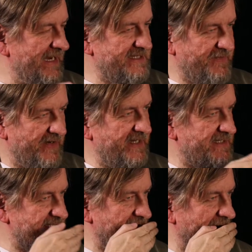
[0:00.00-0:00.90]
And it's funny
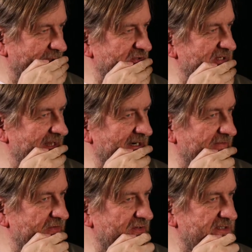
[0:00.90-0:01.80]
because I would read
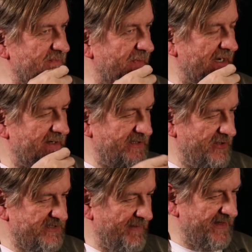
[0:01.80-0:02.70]
interviews by, some of